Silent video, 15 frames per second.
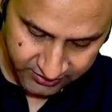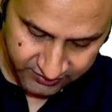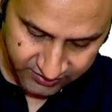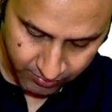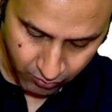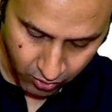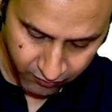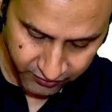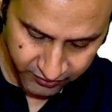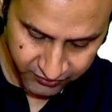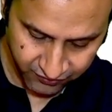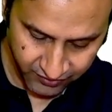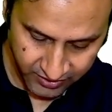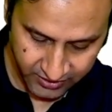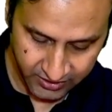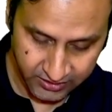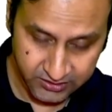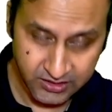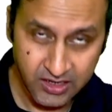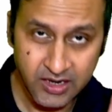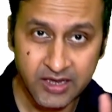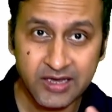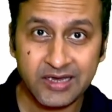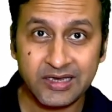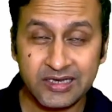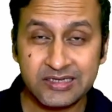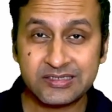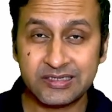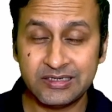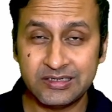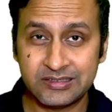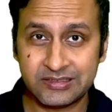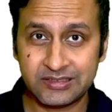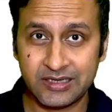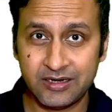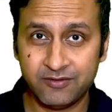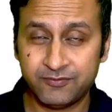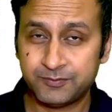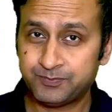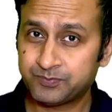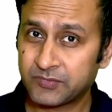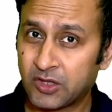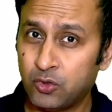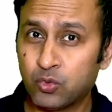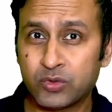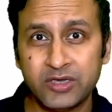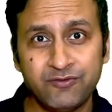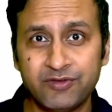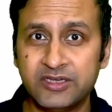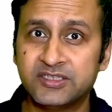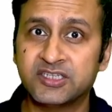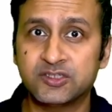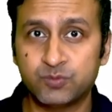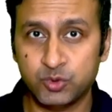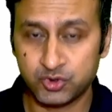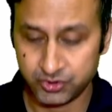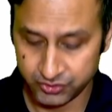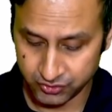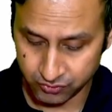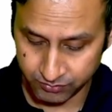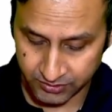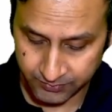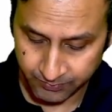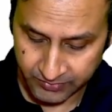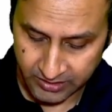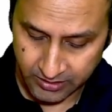This amorphous variant is in itself looking very suspicious to me.